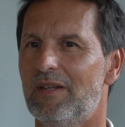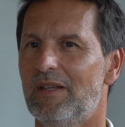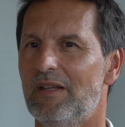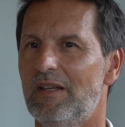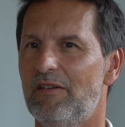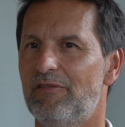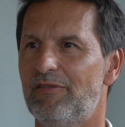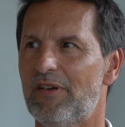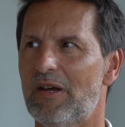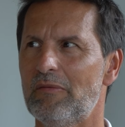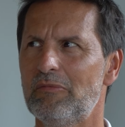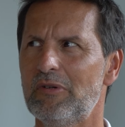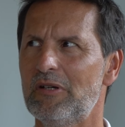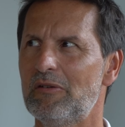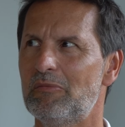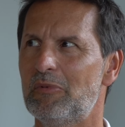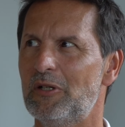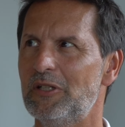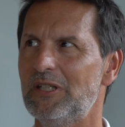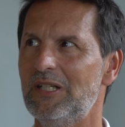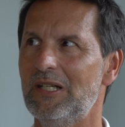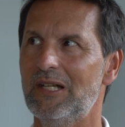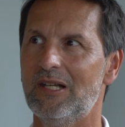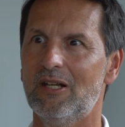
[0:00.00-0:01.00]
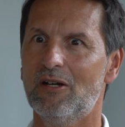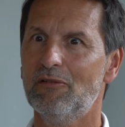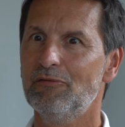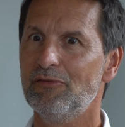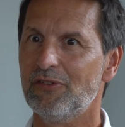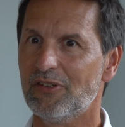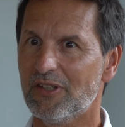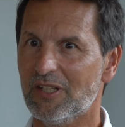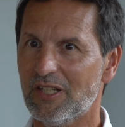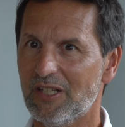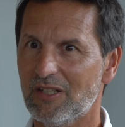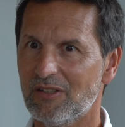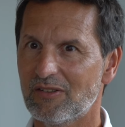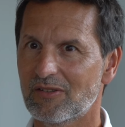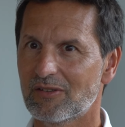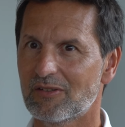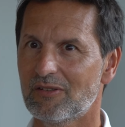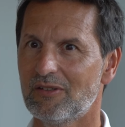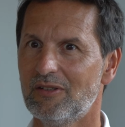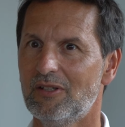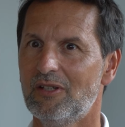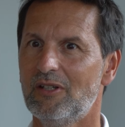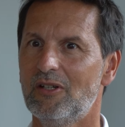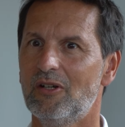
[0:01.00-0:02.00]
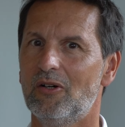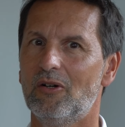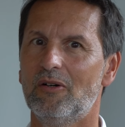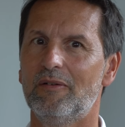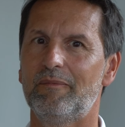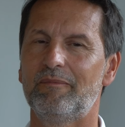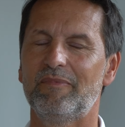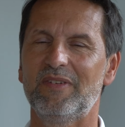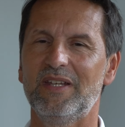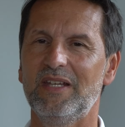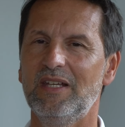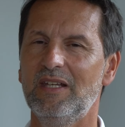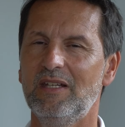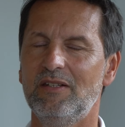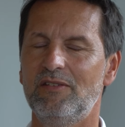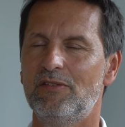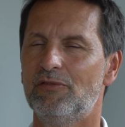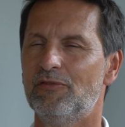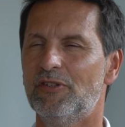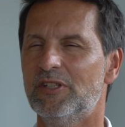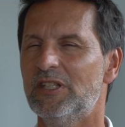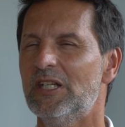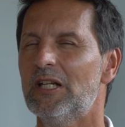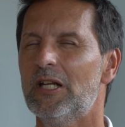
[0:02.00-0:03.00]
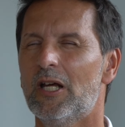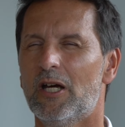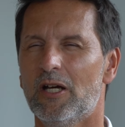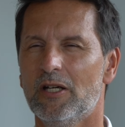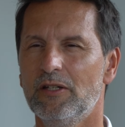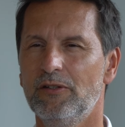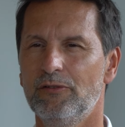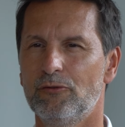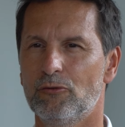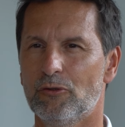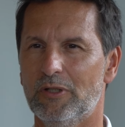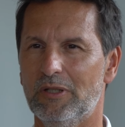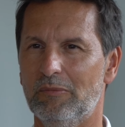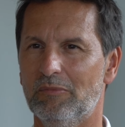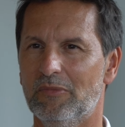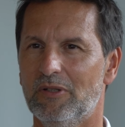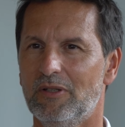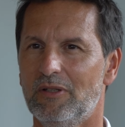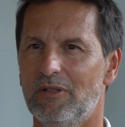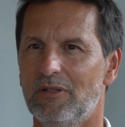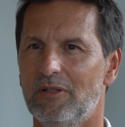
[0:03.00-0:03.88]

If everybody loves it, it's vanilla ice cream.